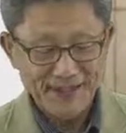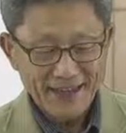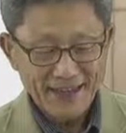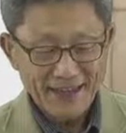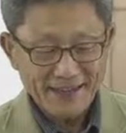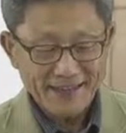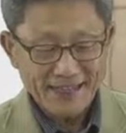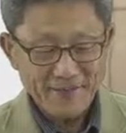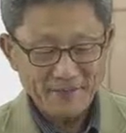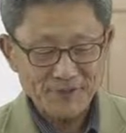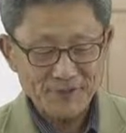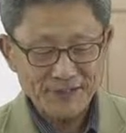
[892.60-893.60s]
As
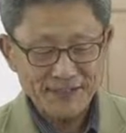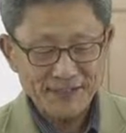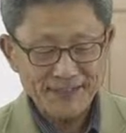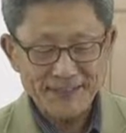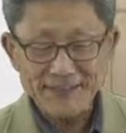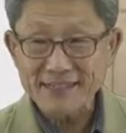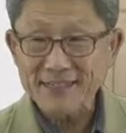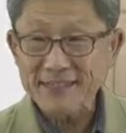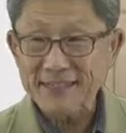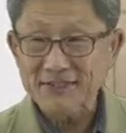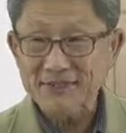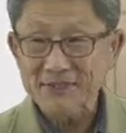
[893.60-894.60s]
temperature increases,
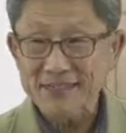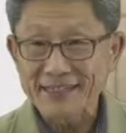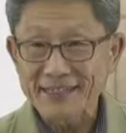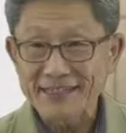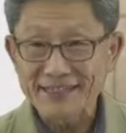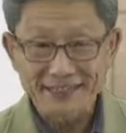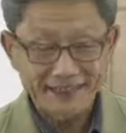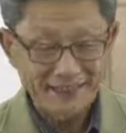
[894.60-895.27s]
as you see here,